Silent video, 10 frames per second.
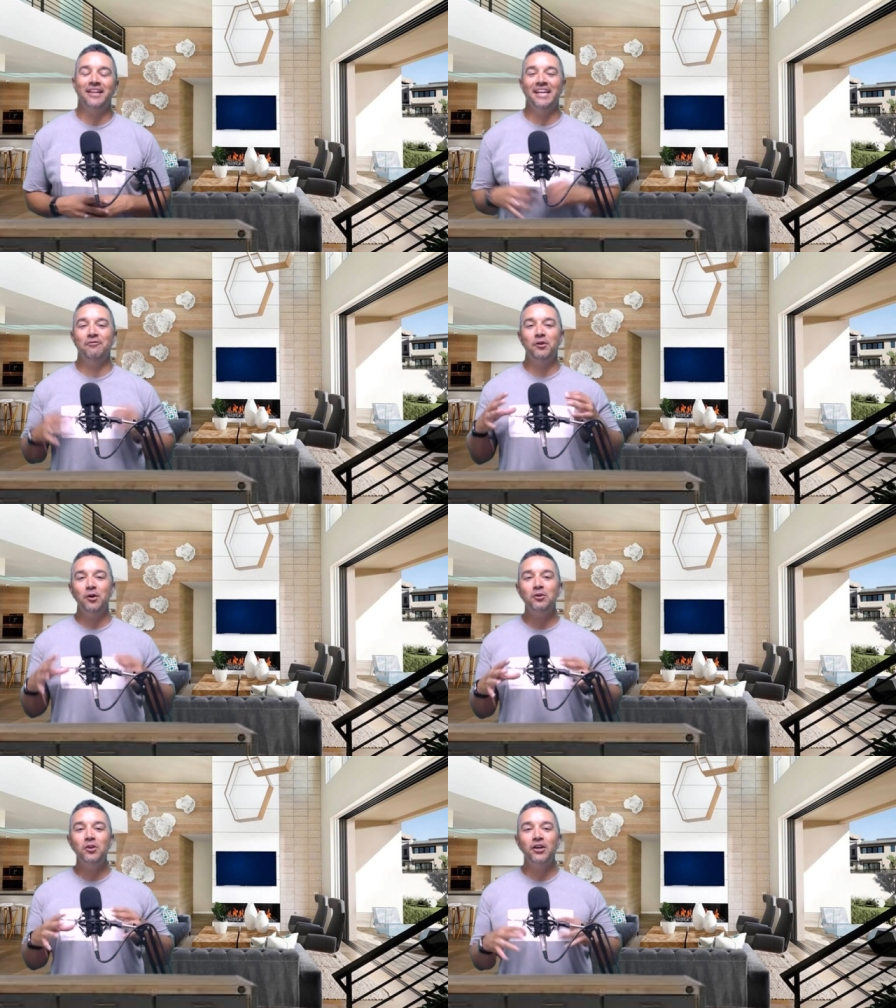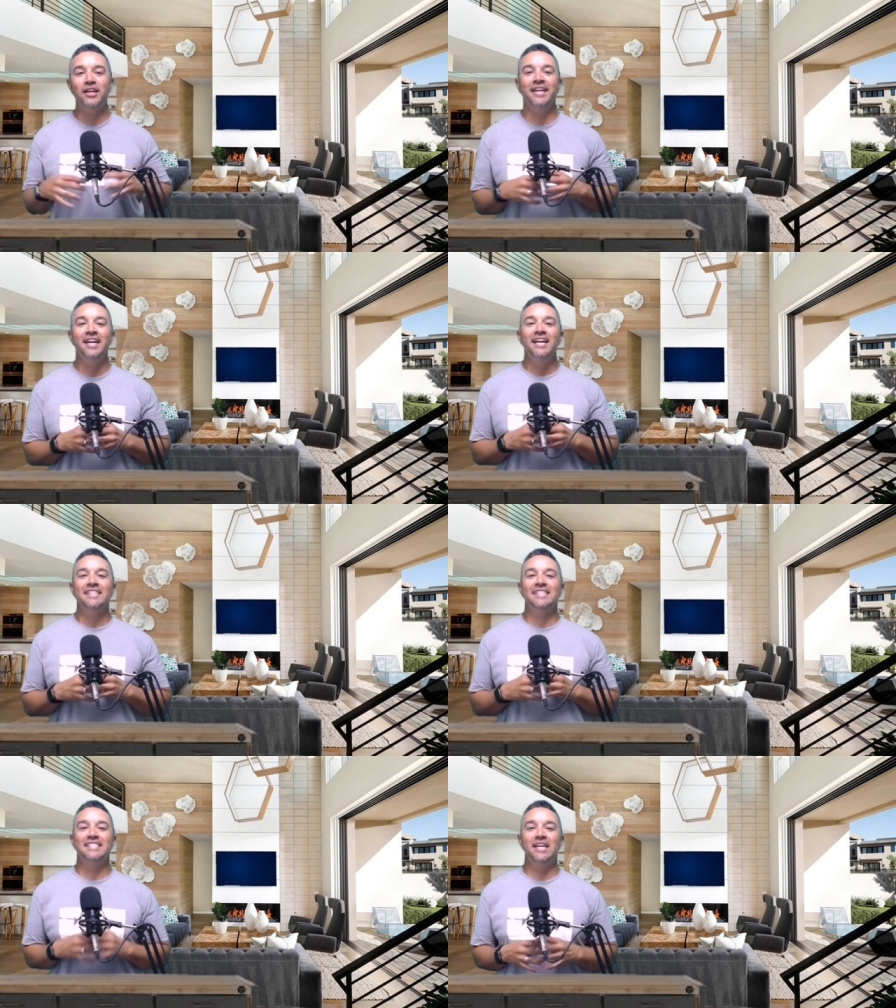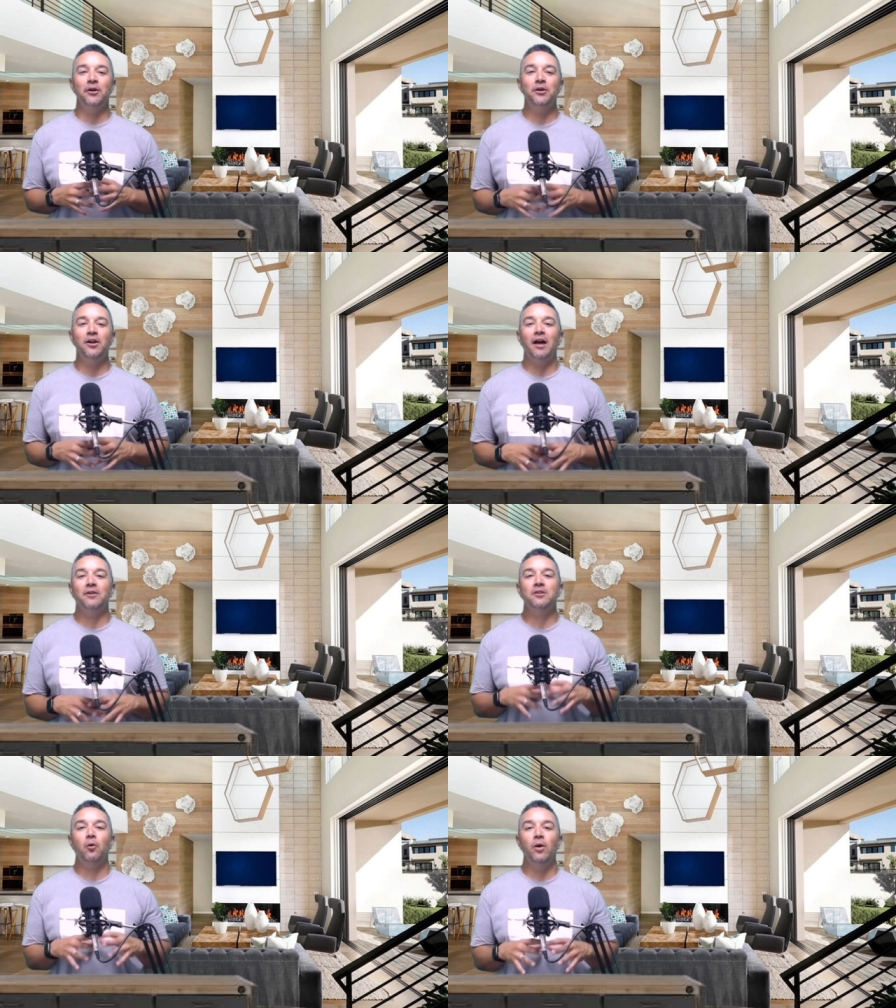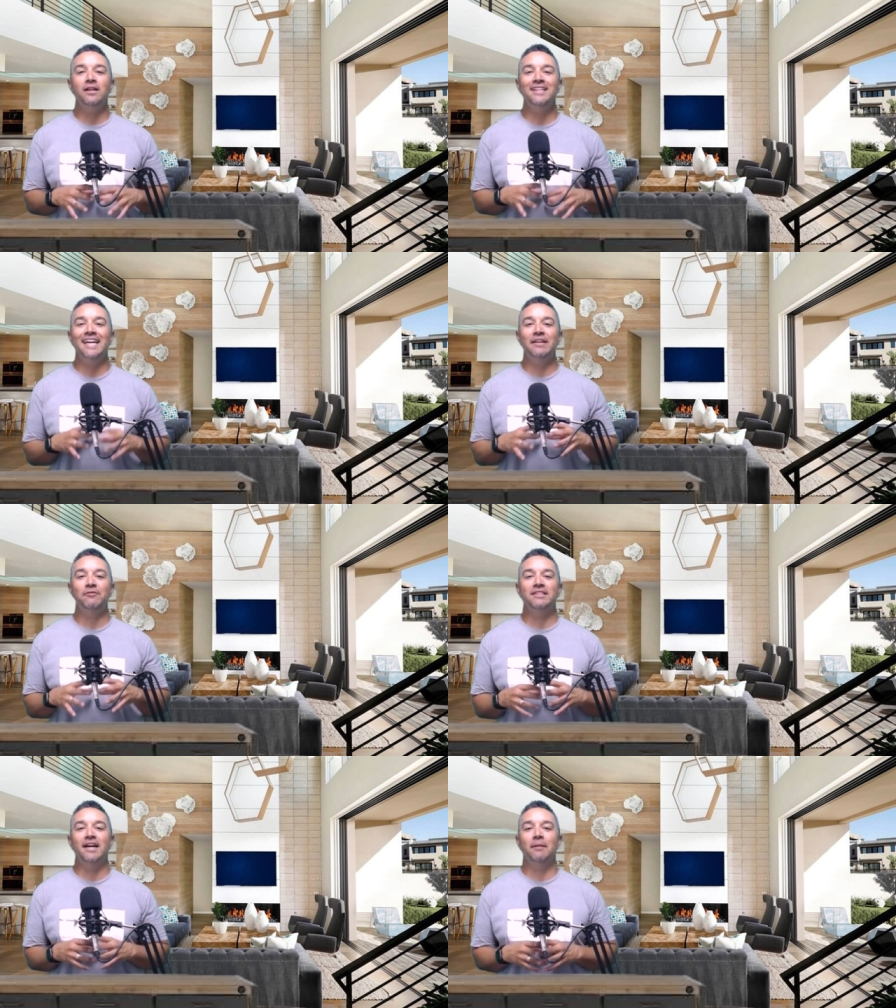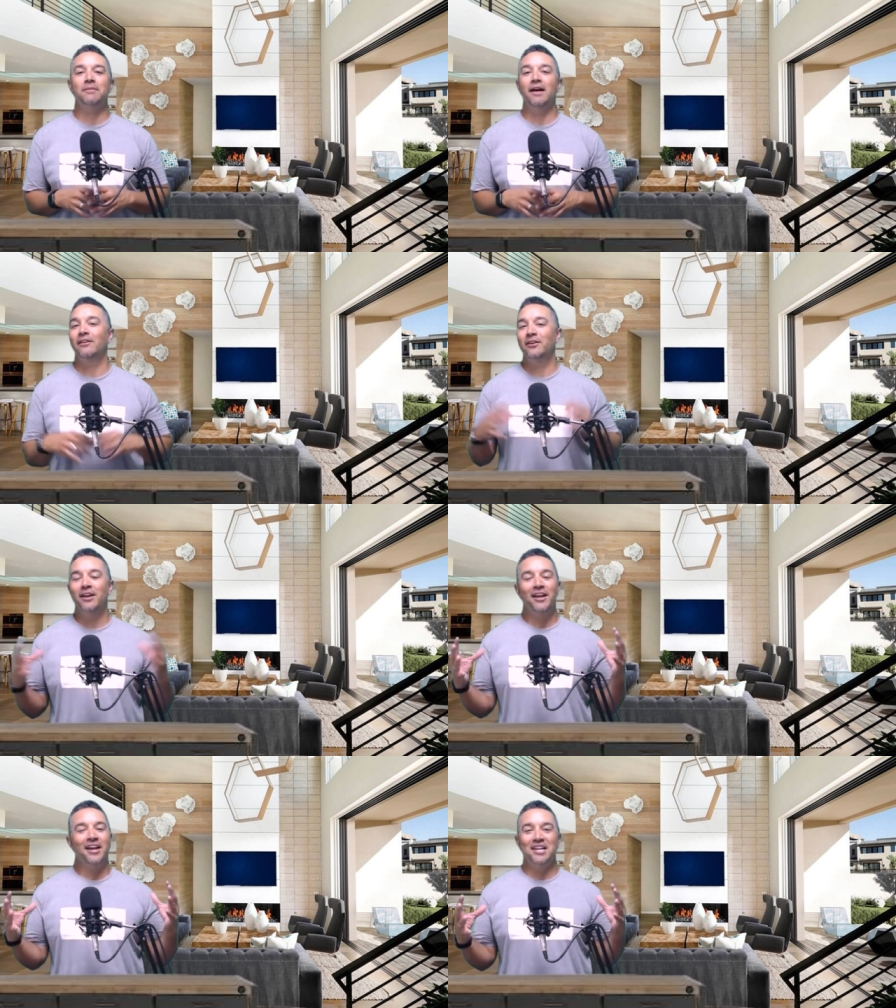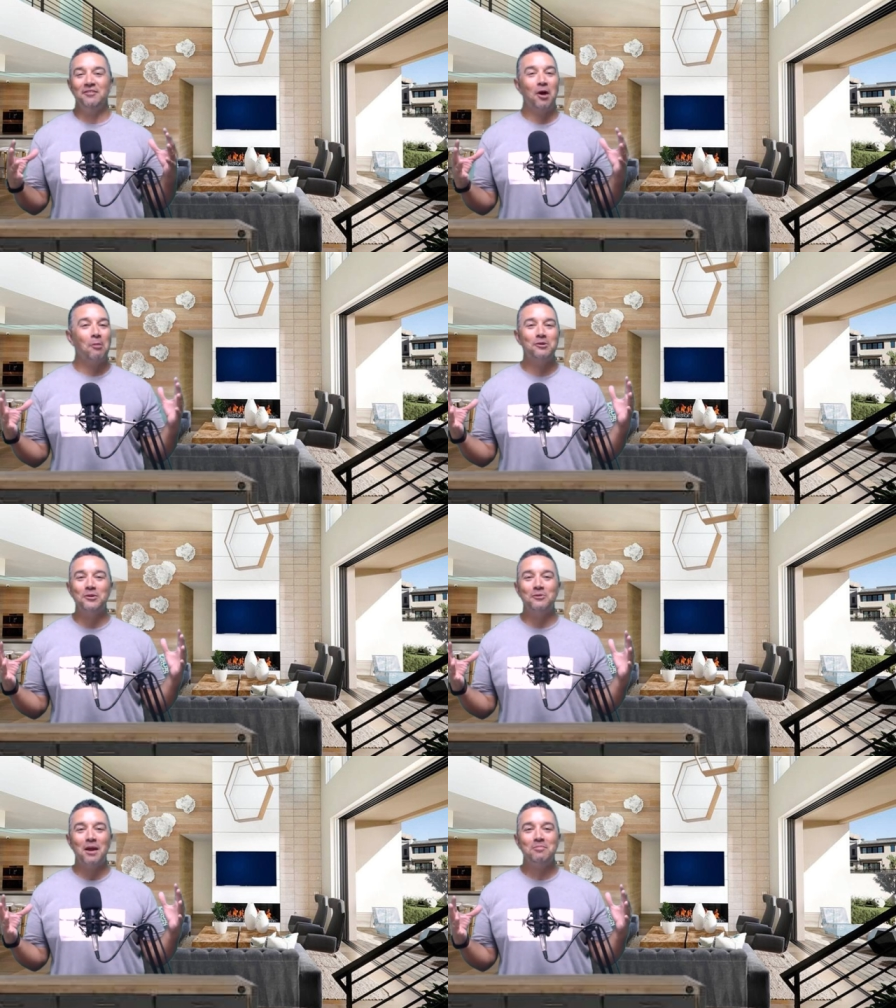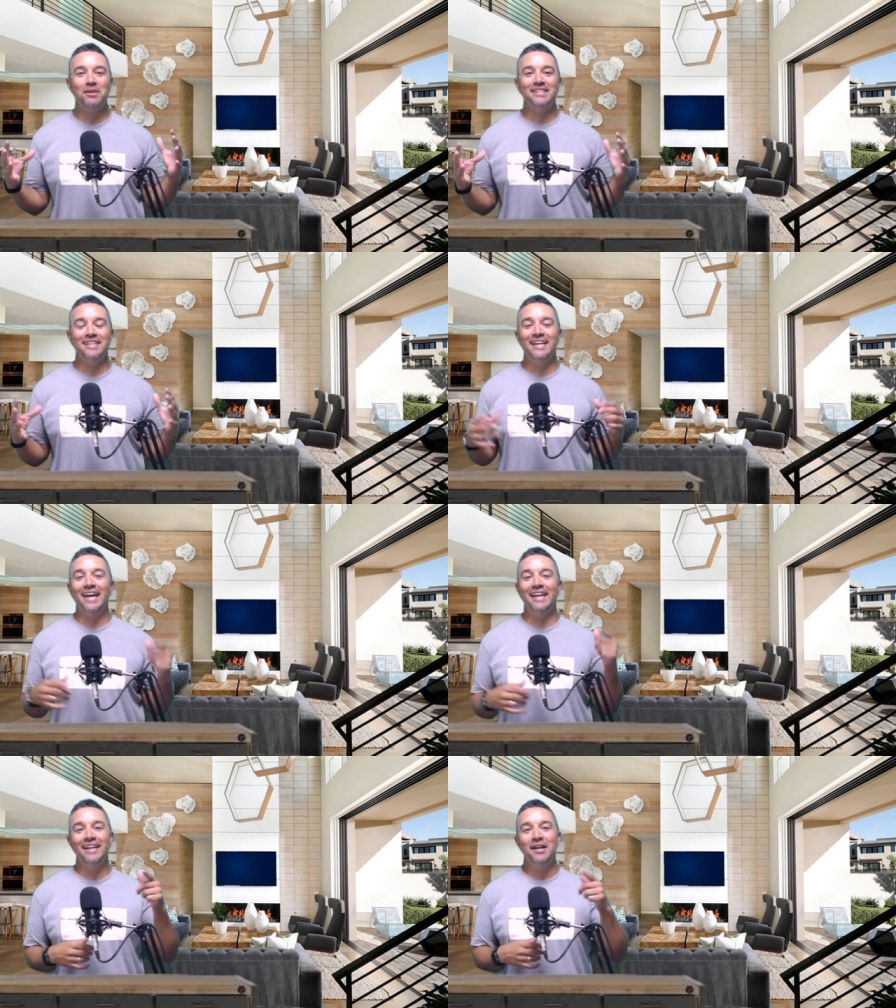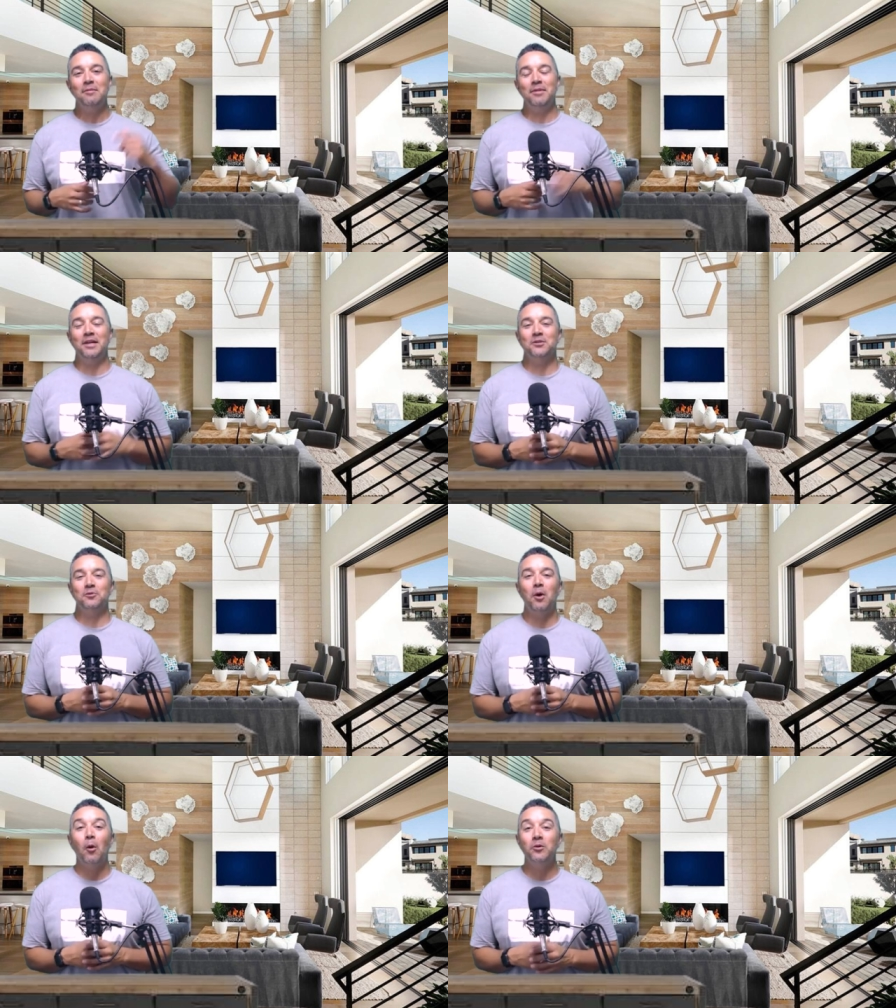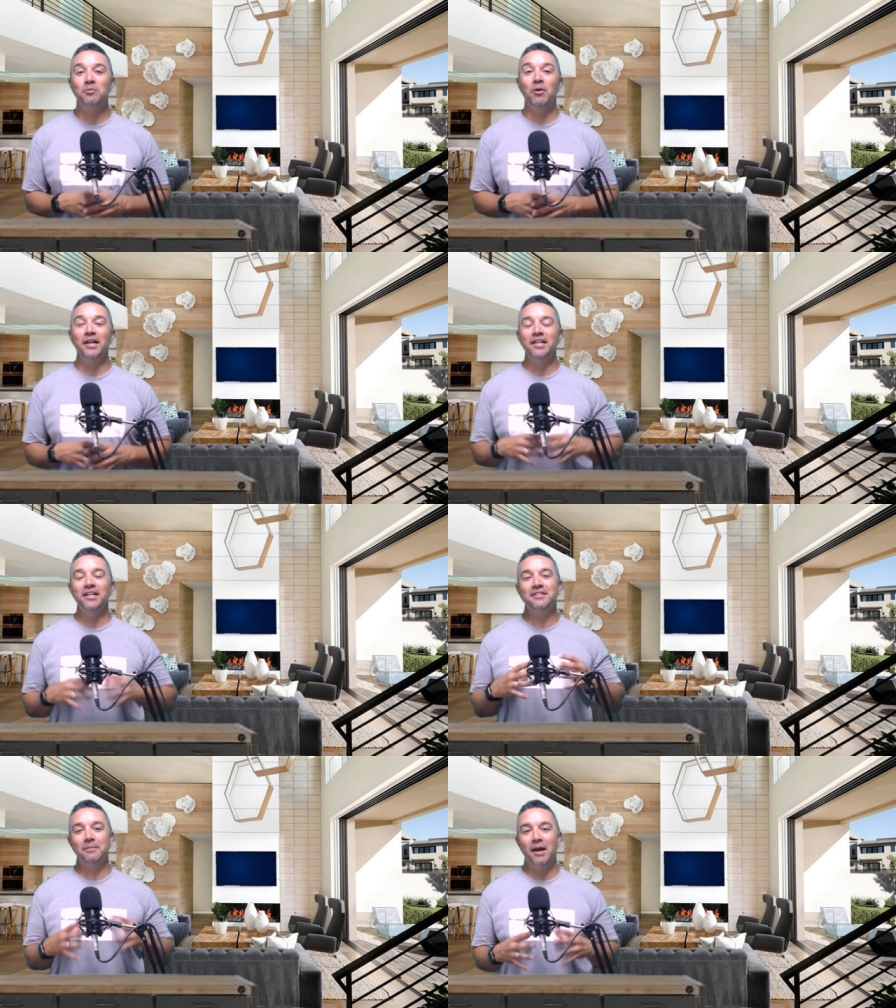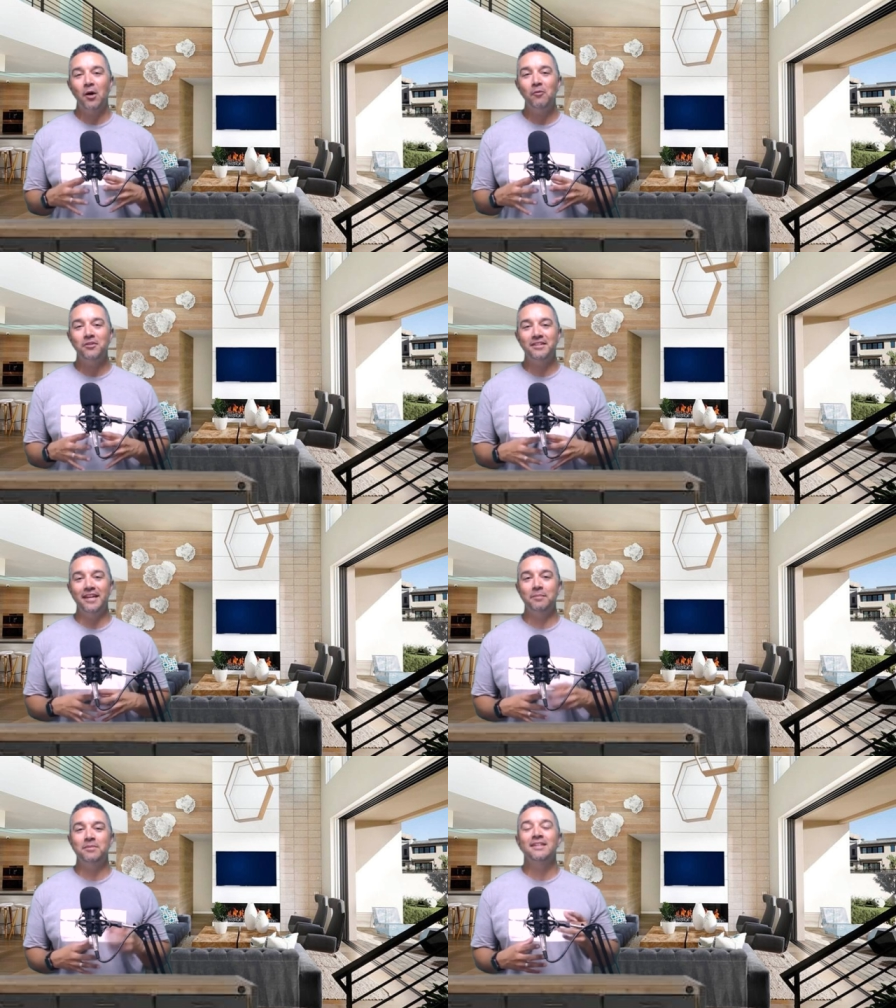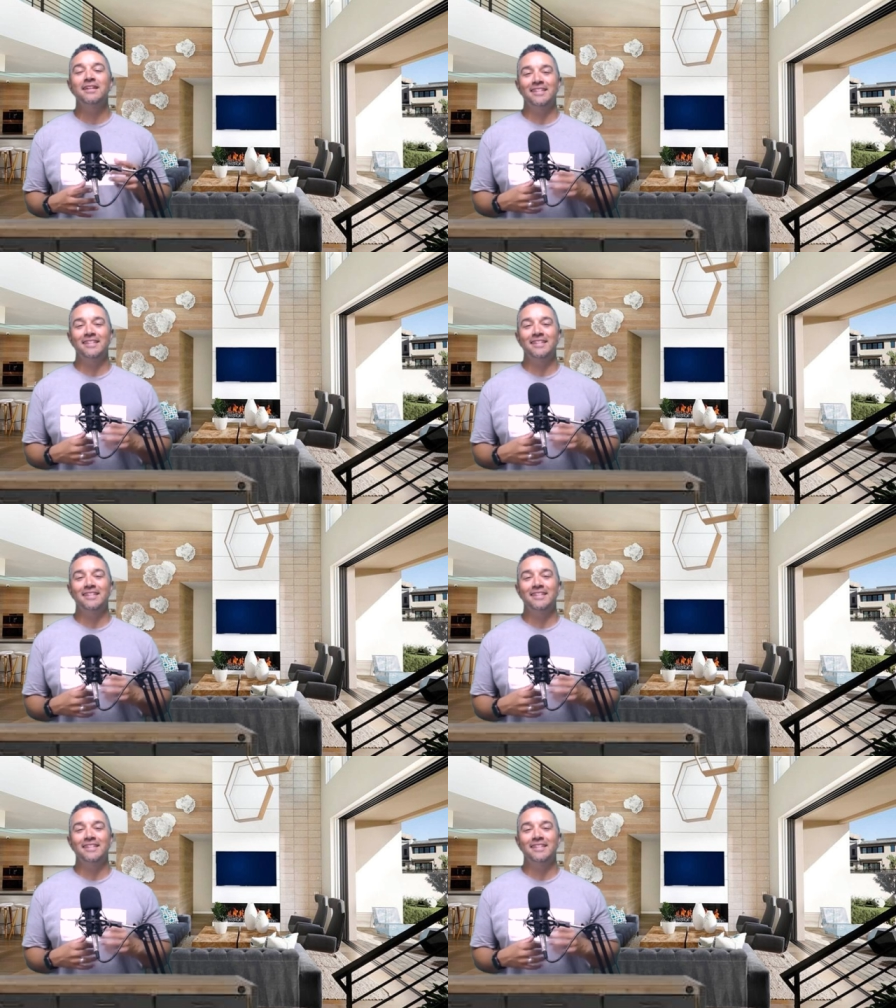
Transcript: And if you're looking to sell your house quickly and for top dollar, you've come to the right place again because we're always bringing you some helpful tips